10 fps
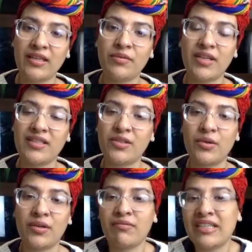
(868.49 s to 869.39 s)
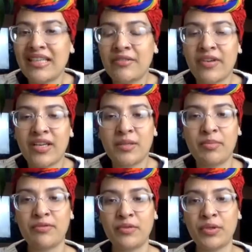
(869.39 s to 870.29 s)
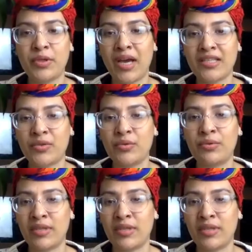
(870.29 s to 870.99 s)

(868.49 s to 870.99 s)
it's not really available for you at all,